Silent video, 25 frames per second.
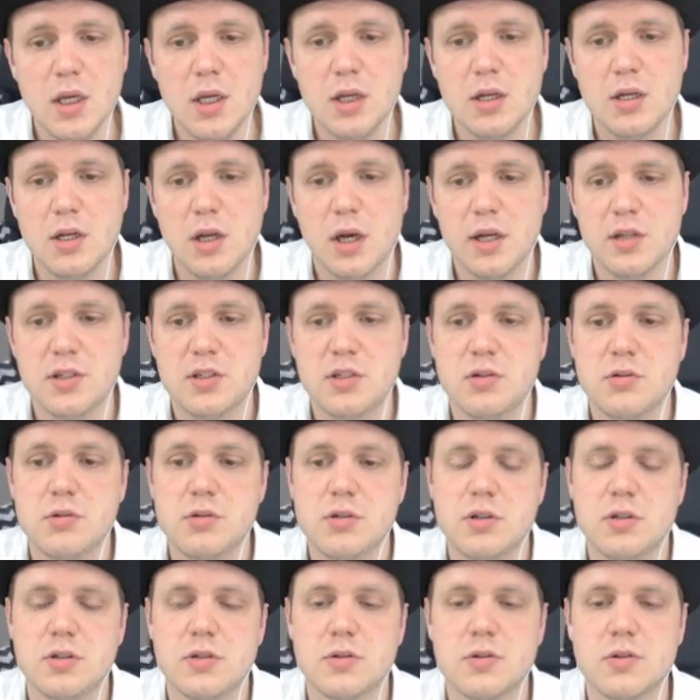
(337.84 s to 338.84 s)
Night
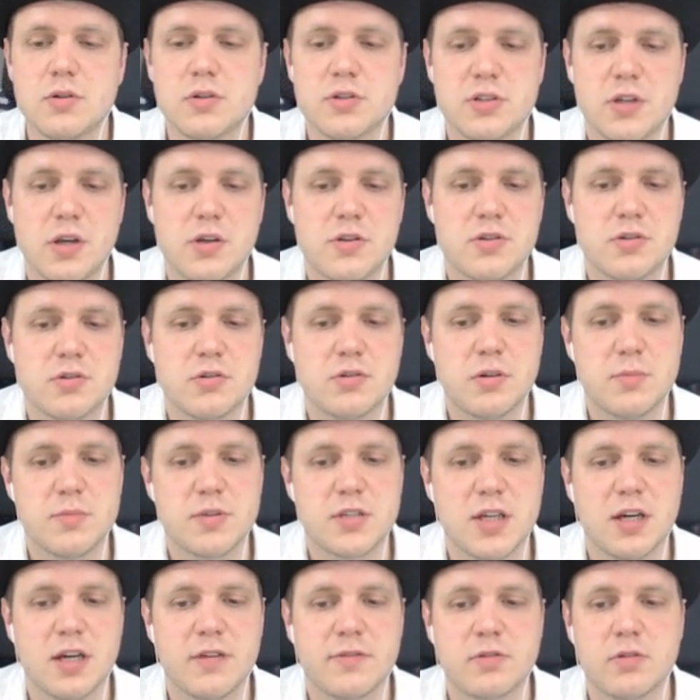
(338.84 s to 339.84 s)
Stalker also saw
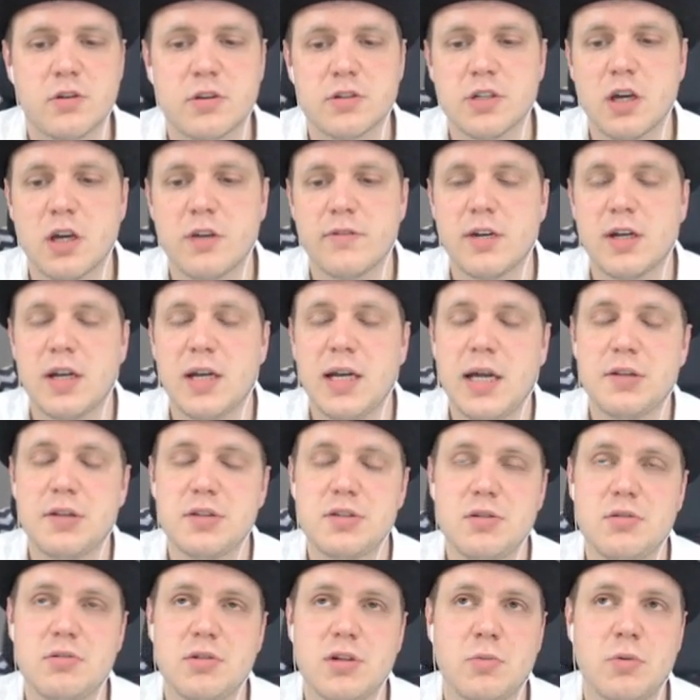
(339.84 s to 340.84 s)
himself cross over. Now, Night
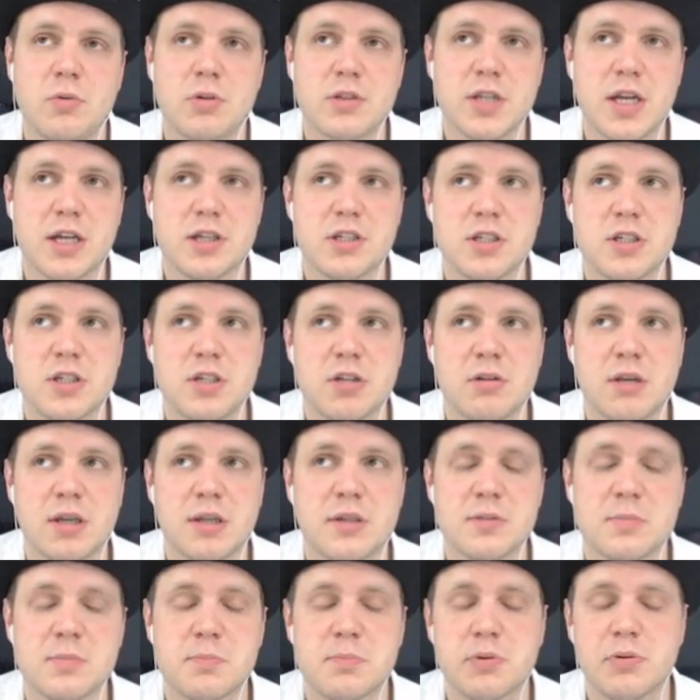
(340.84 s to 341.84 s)
Stalker was actually
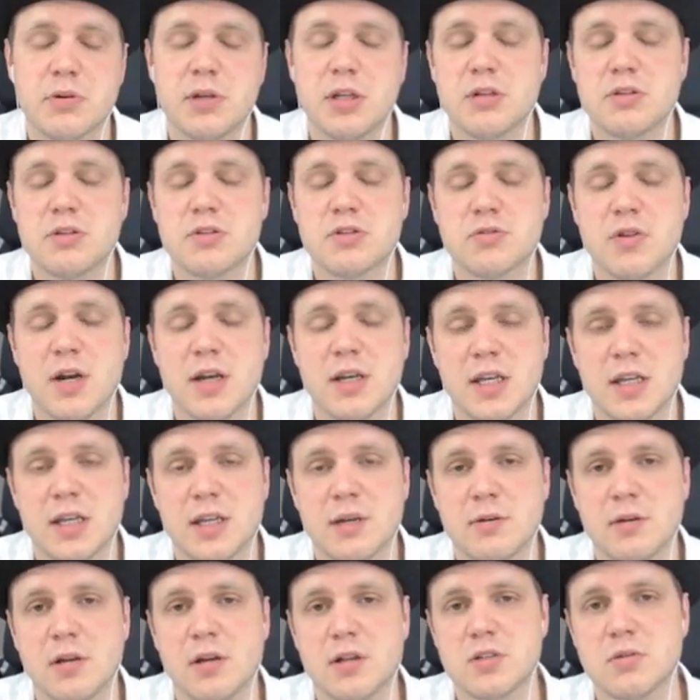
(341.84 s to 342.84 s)
doing some pretty good trending,
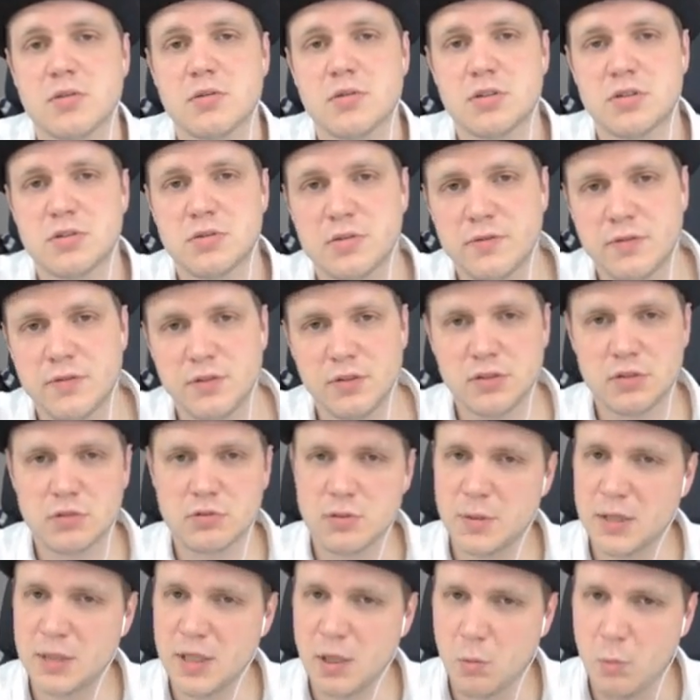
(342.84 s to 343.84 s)
and Night Stalker sort of has
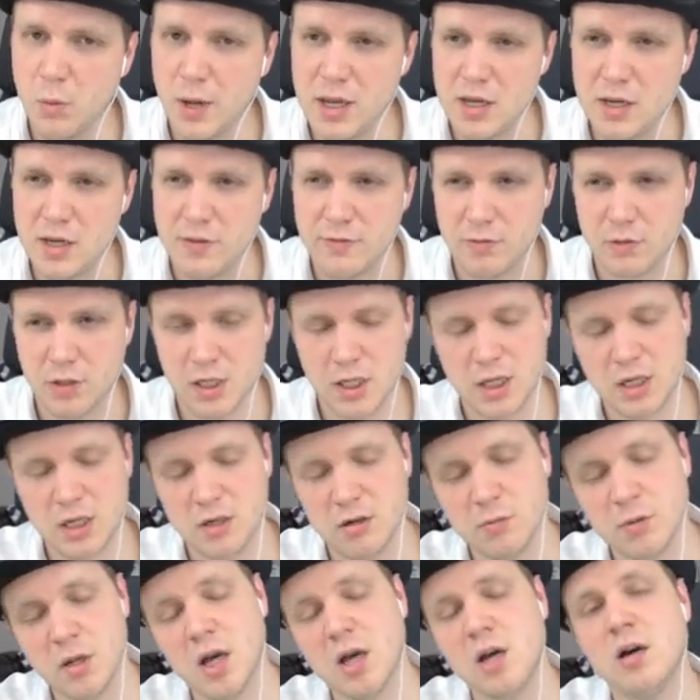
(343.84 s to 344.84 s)
always been that wavering
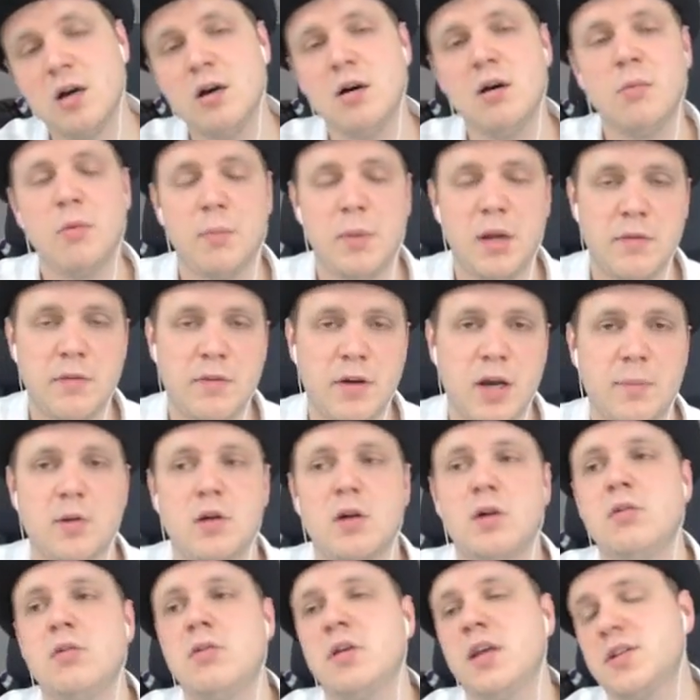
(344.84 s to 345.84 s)
hero of like, oh, I'm not made of Viper,
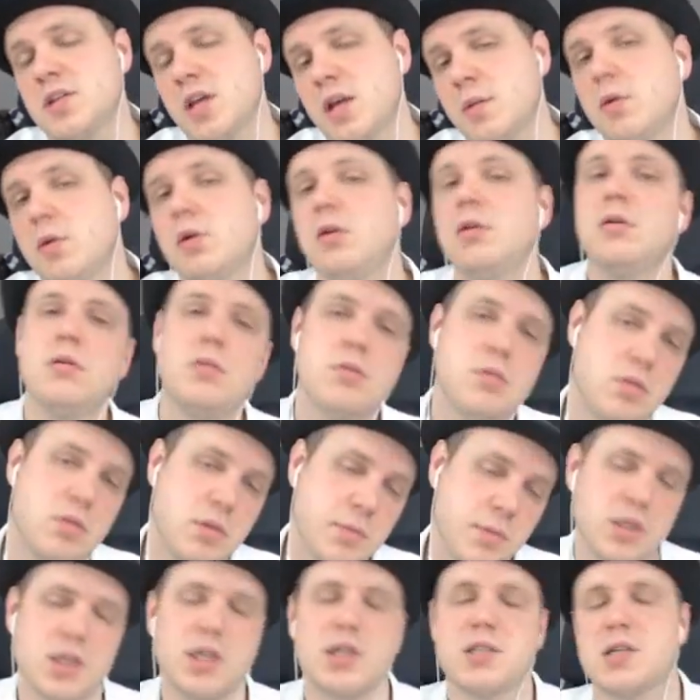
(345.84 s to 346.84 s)
oh, yes I am, oh, no,
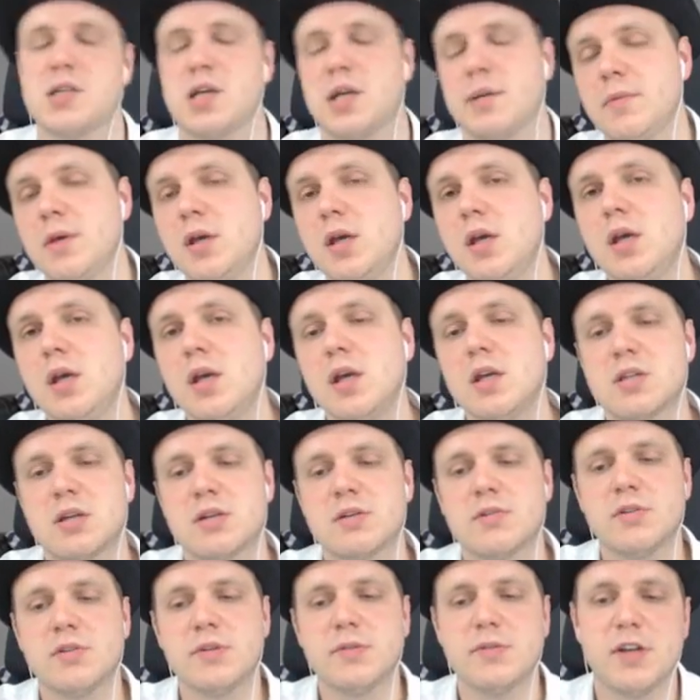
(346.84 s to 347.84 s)
I'm not, yes I am. So
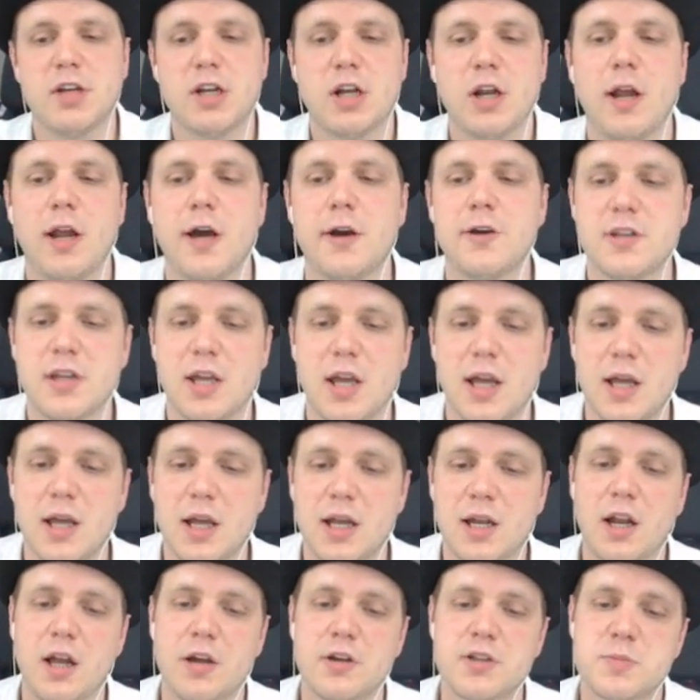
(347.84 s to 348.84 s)
he's always been close,
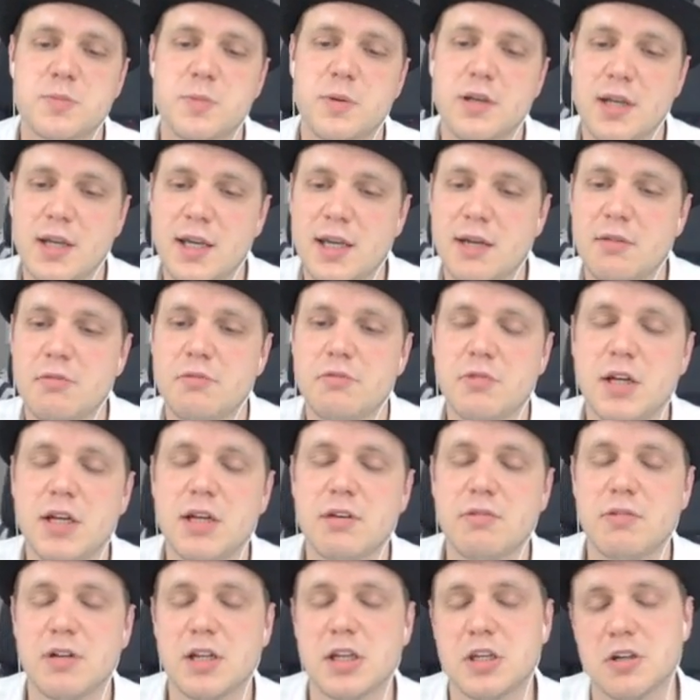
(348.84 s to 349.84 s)
close, but now
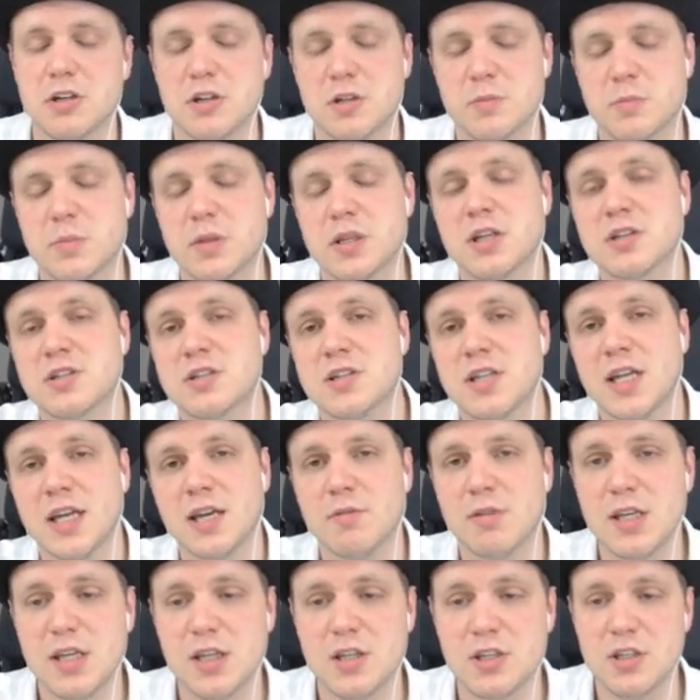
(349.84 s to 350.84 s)
really, really good because
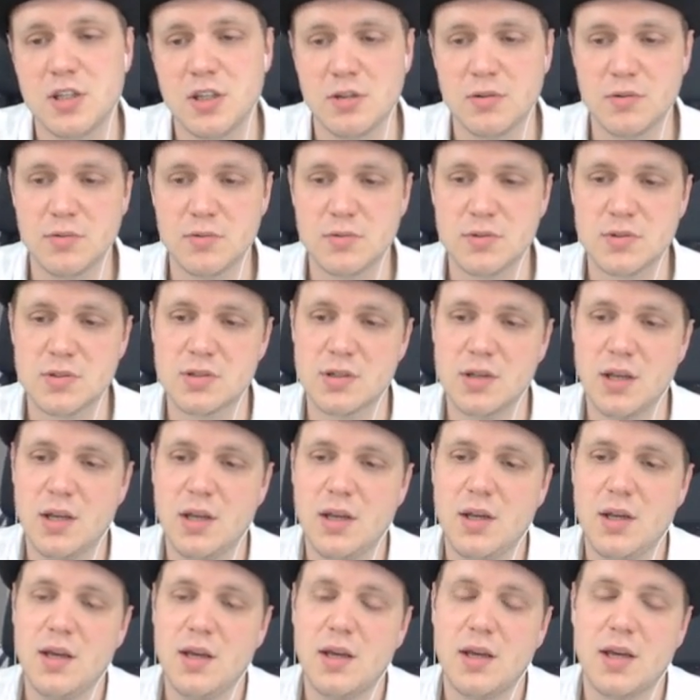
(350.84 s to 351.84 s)
now he can use
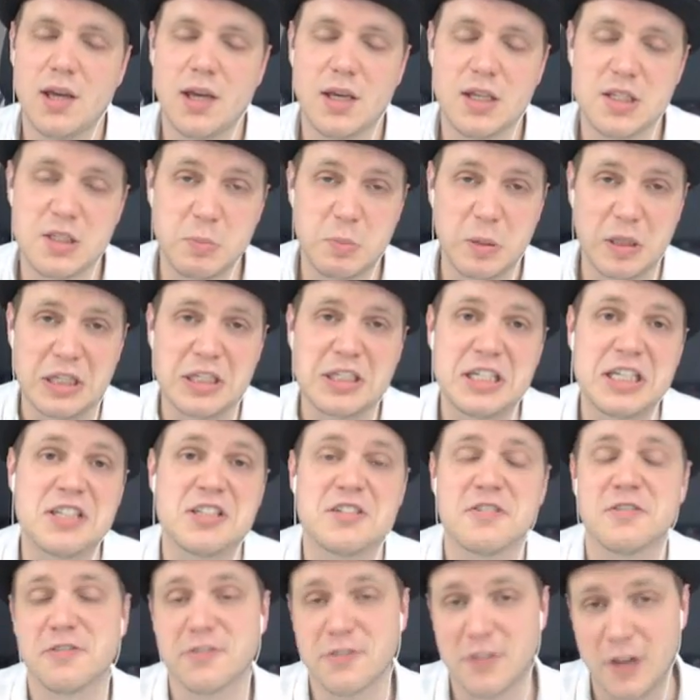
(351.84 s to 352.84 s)
uh, his
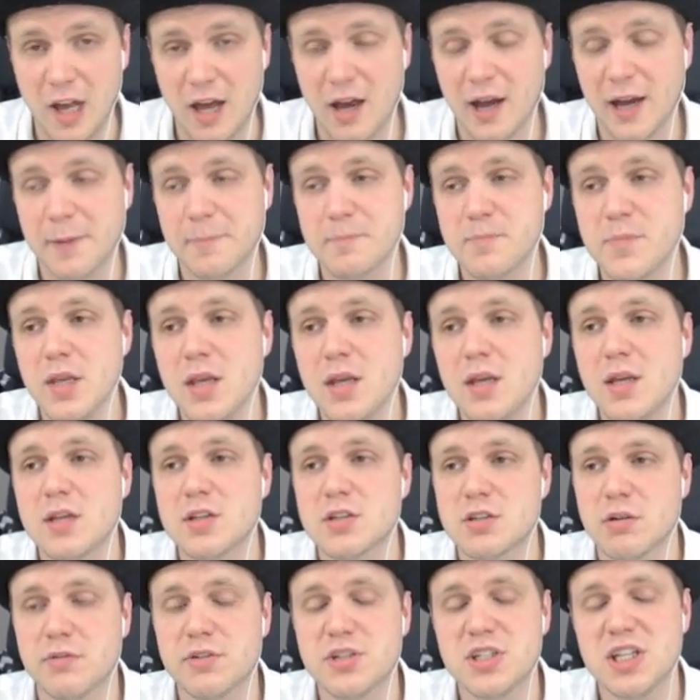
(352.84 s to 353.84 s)
abilities to fly.
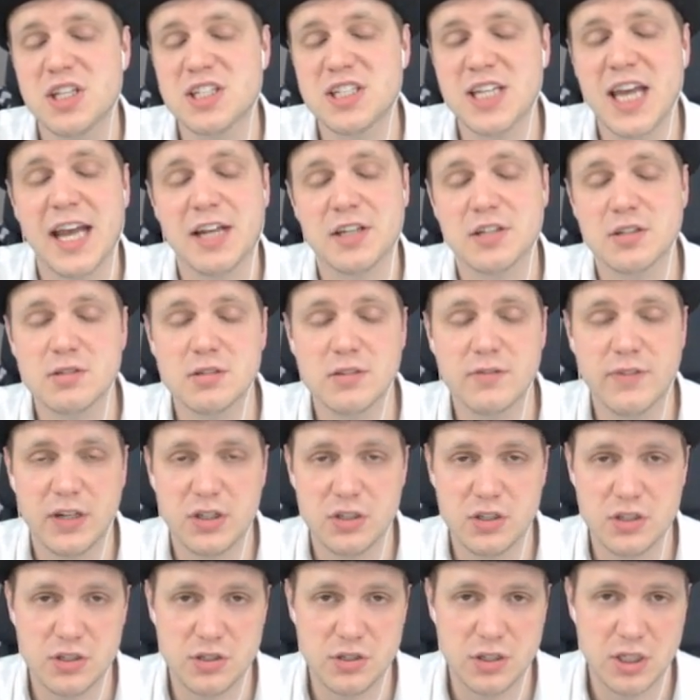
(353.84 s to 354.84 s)
So obviously the tactical
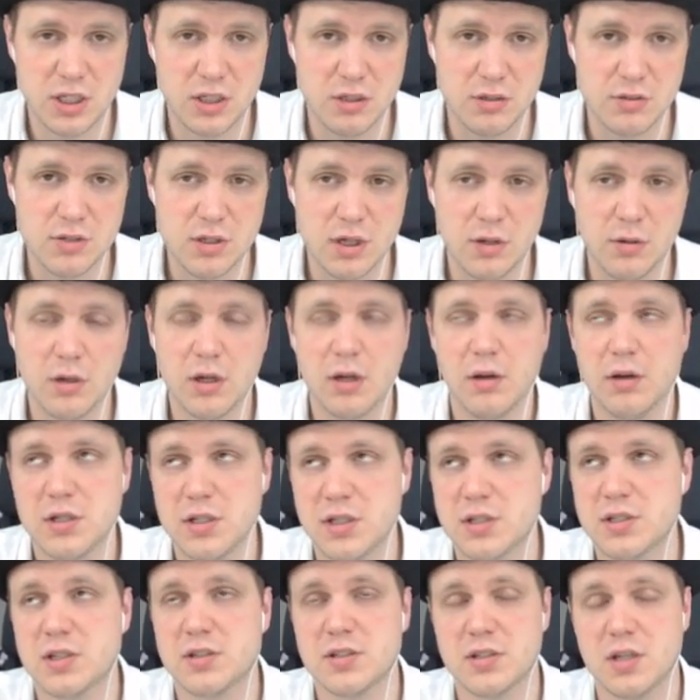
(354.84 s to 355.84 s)
advantages are huge. I won't go
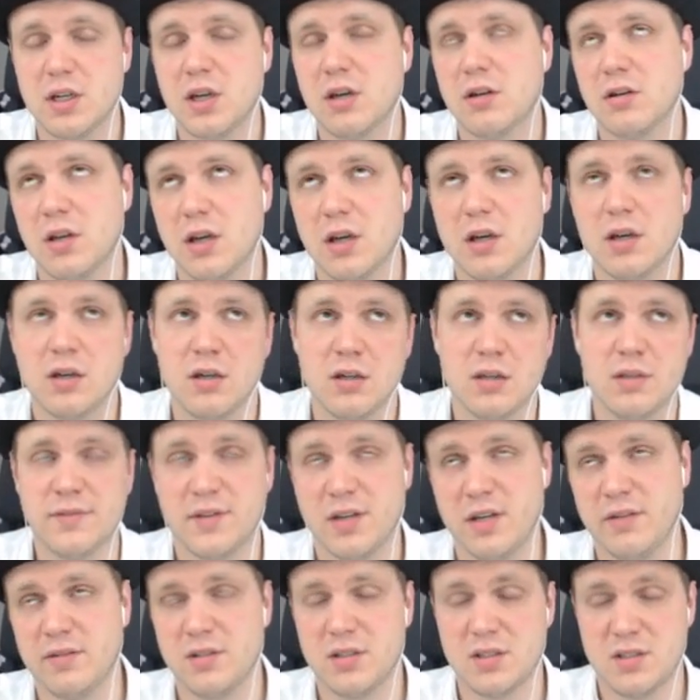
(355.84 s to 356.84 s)
into this because I know, like, oh,
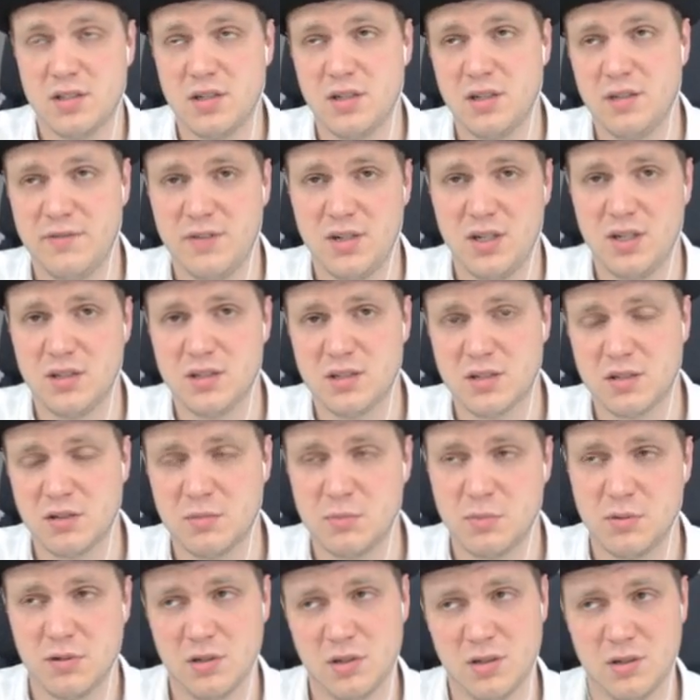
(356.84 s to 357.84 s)
you've covered this in other videos,
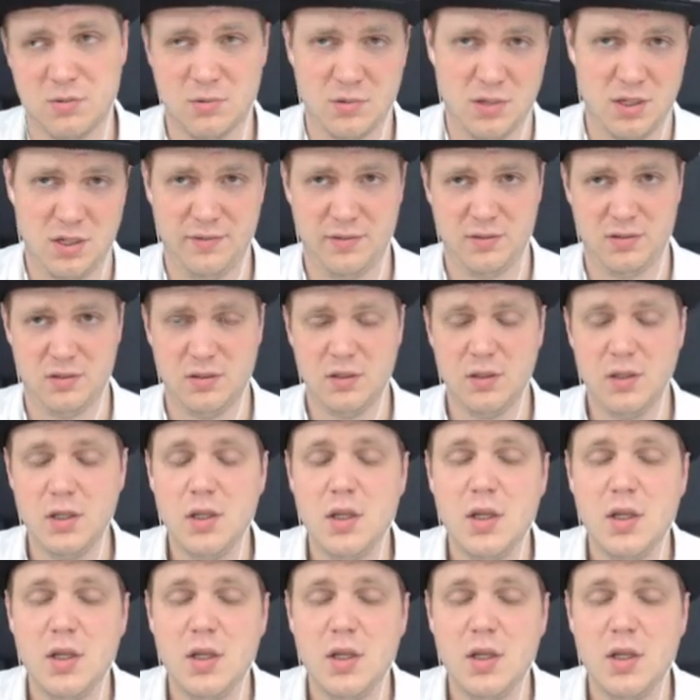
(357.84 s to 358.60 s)
good boy, or whatever.